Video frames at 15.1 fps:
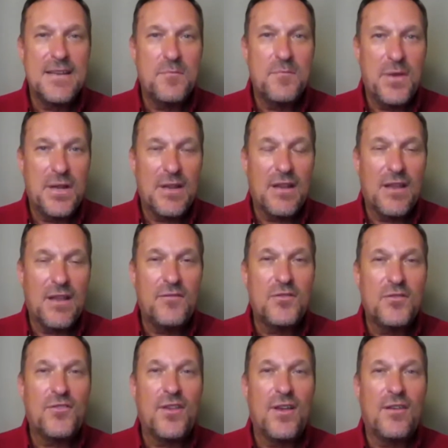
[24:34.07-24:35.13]
But love
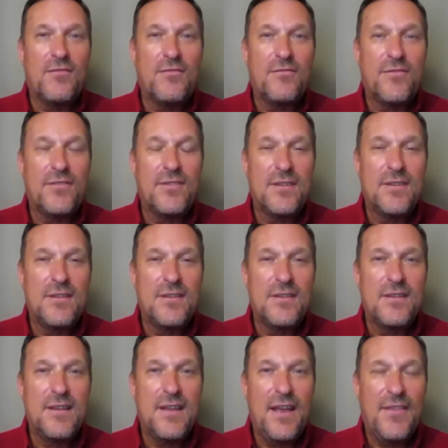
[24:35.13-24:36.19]
yourself,
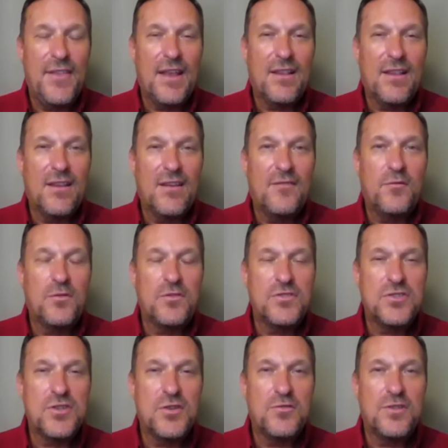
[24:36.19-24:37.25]
and that love will
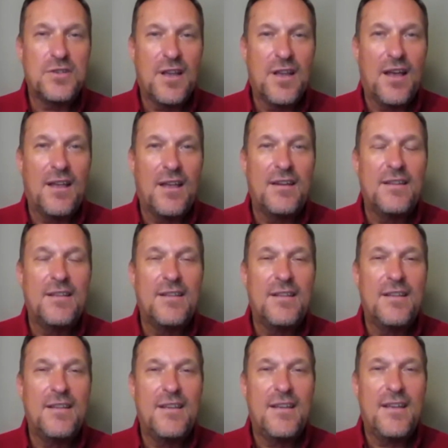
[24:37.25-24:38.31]
show to God
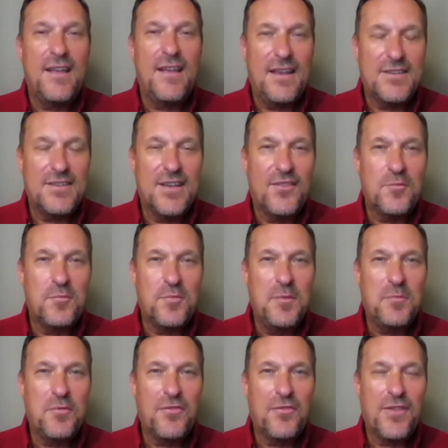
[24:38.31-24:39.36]
and to other
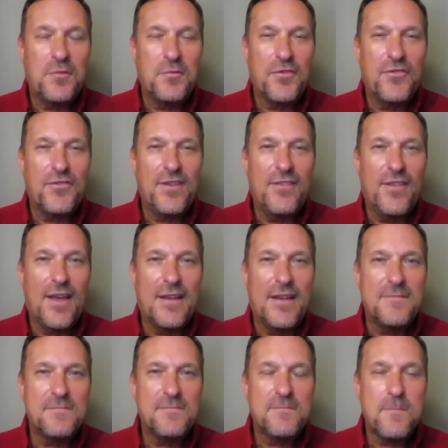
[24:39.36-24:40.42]
people. They will see that.
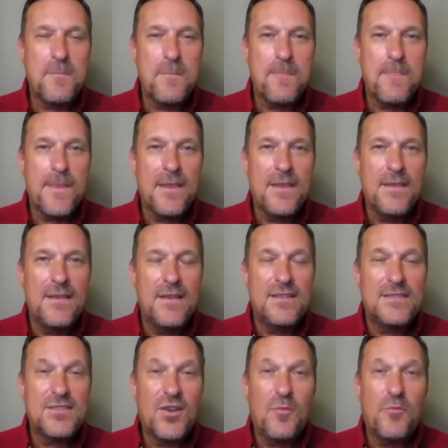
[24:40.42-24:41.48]

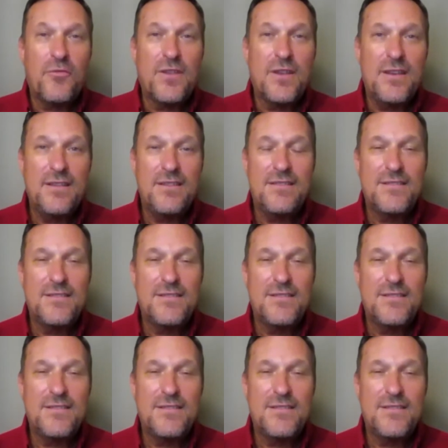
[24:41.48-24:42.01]
So hopefully,